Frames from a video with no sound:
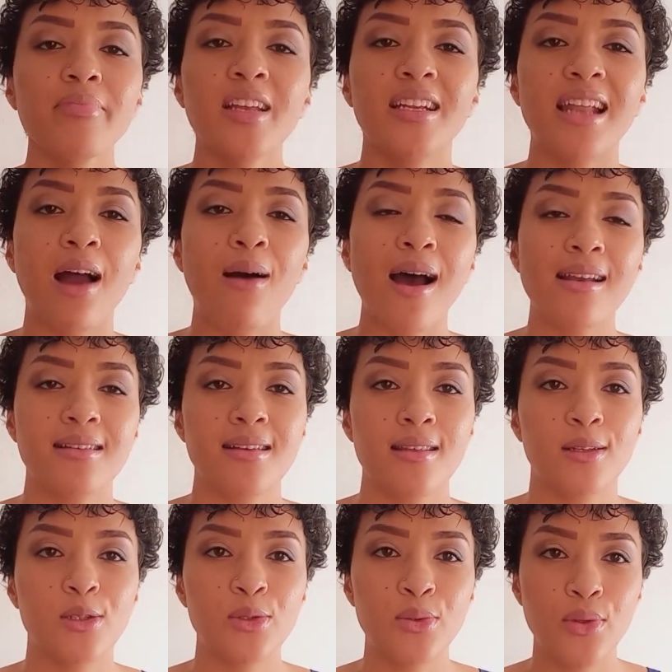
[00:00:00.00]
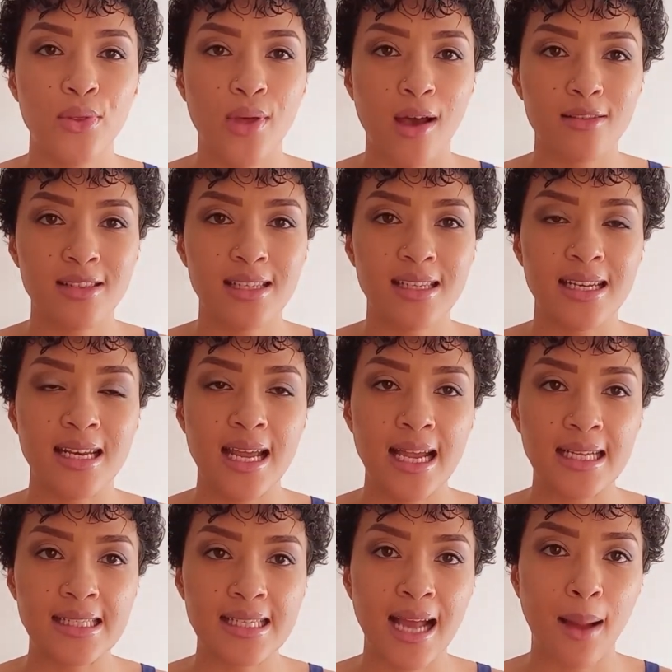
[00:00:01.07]
Now, under the
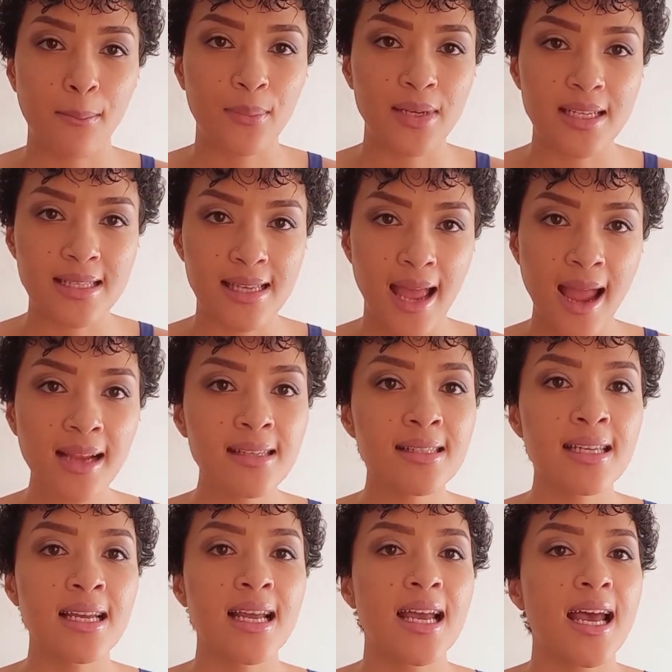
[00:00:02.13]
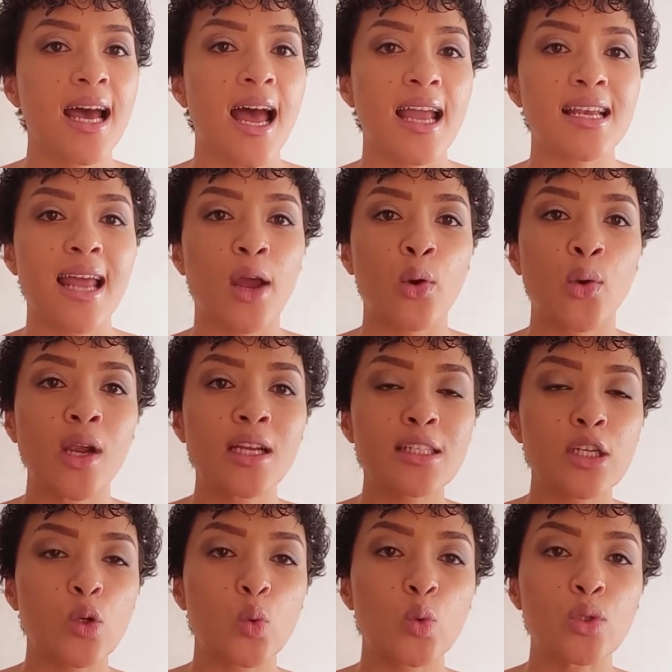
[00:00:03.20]
2008 Companies Act, a
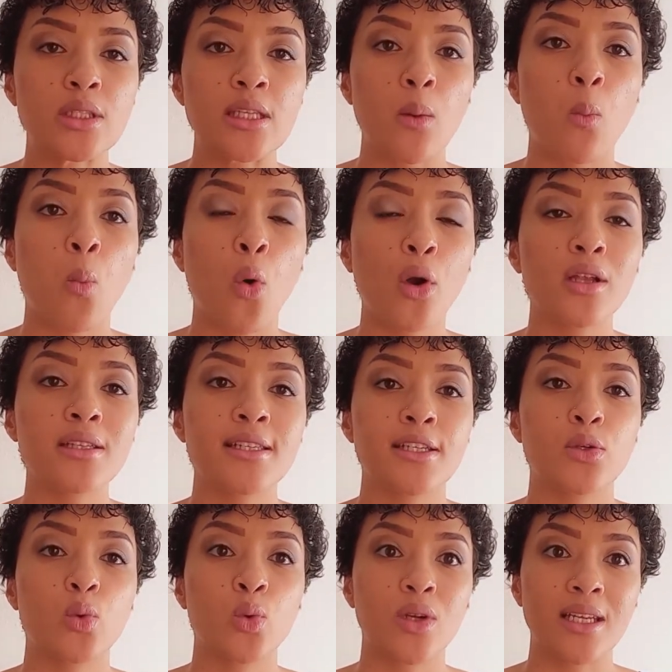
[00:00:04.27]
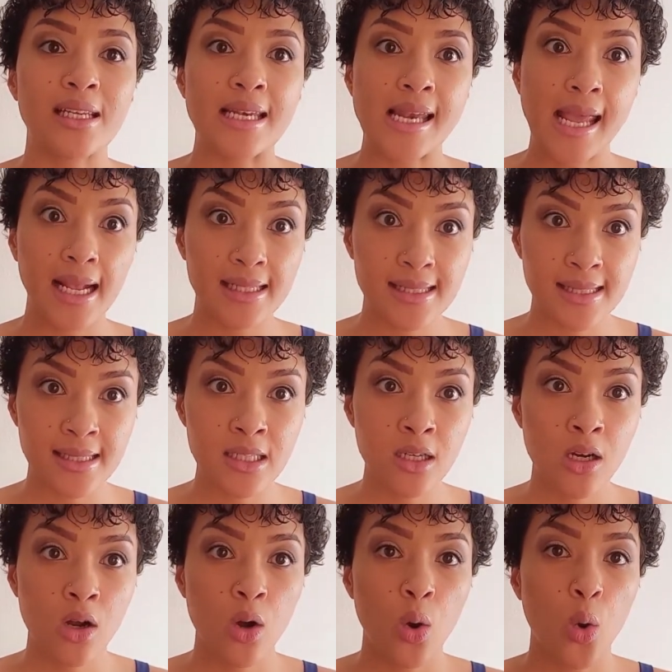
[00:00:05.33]
director who is appointed or elected
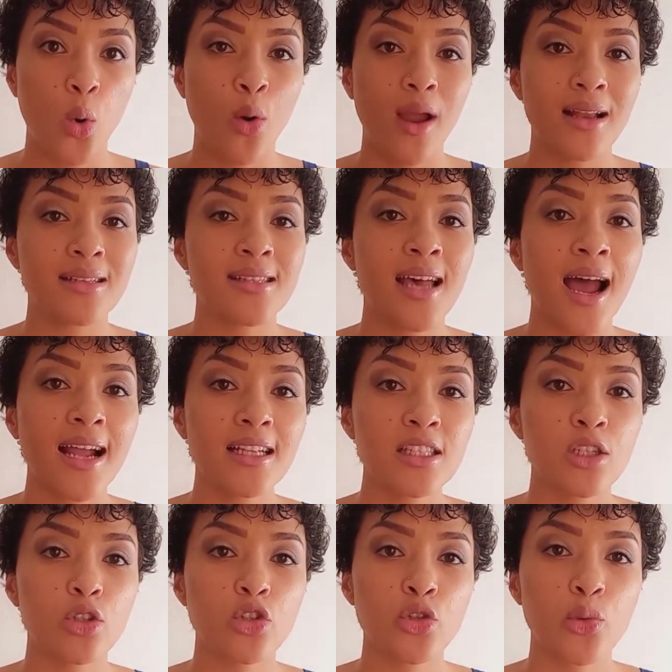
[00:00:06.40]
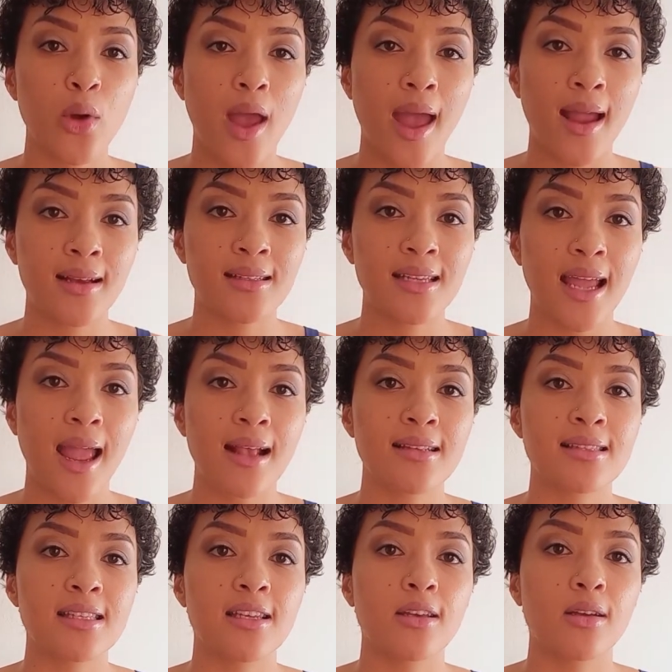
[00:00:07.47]
or entitled to act
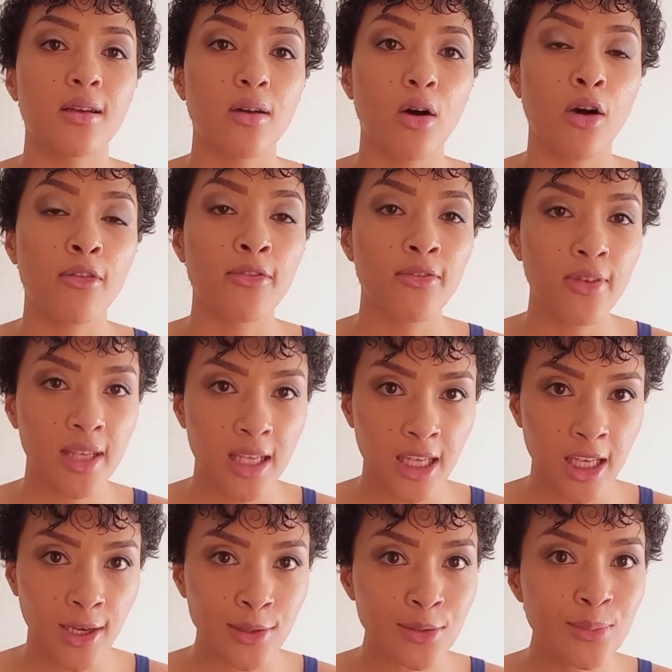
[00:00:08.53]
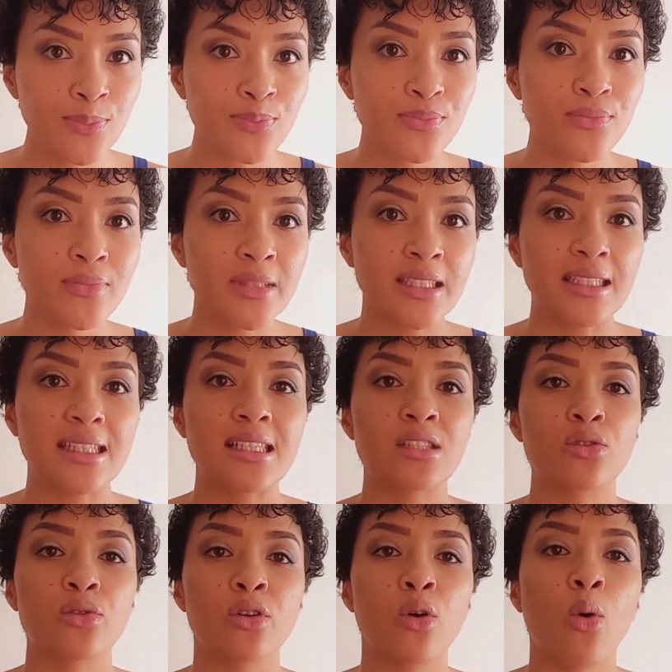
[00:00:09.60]
ex officio
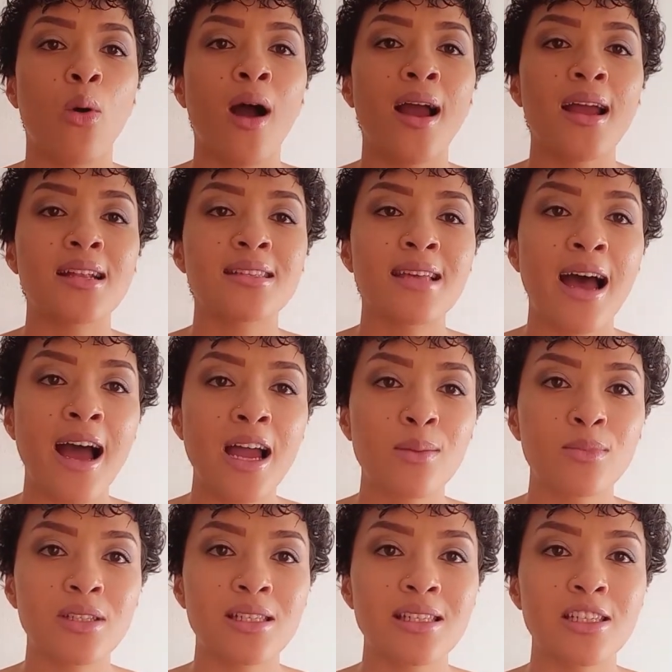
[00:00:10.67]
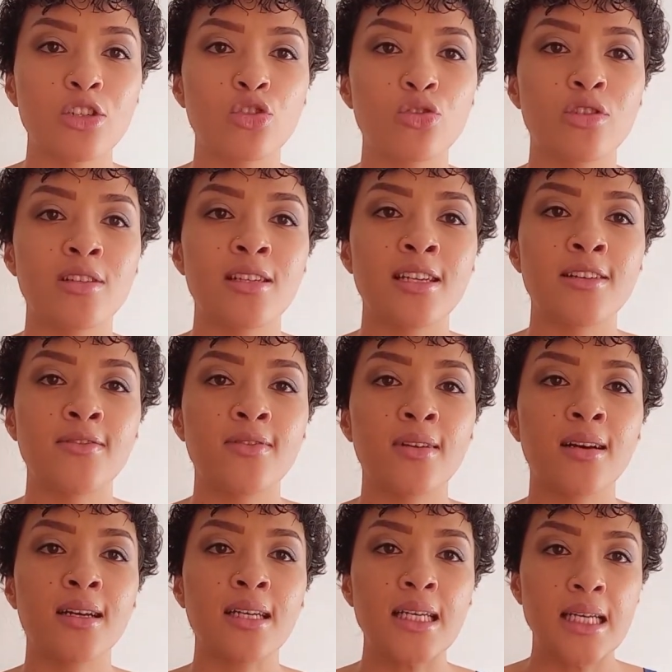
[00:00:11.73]
is required timelessly to deliver
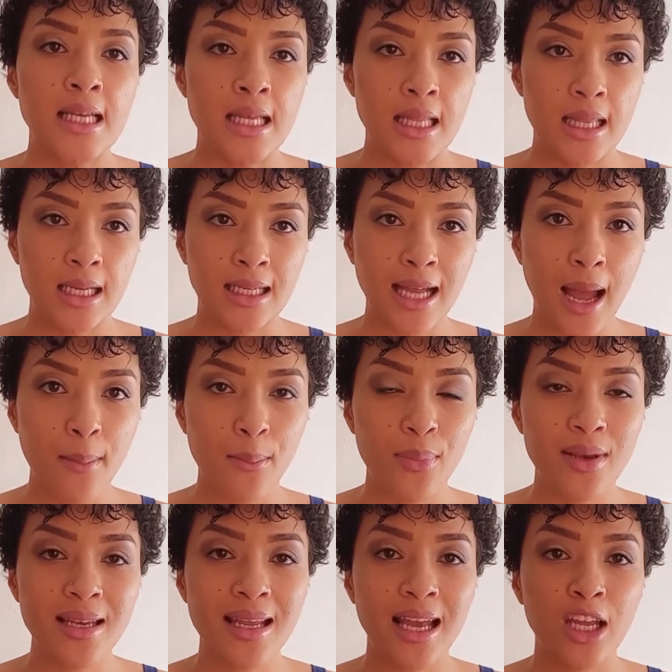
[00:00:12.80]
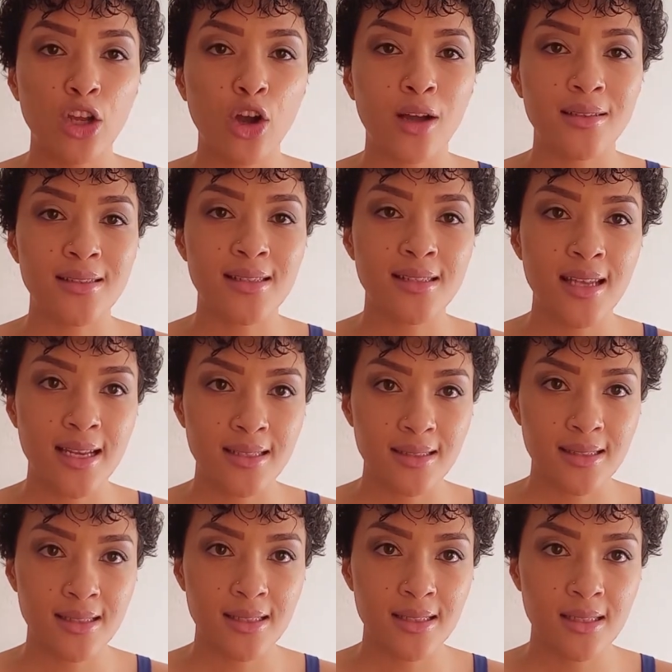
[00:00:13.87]
to the company a consent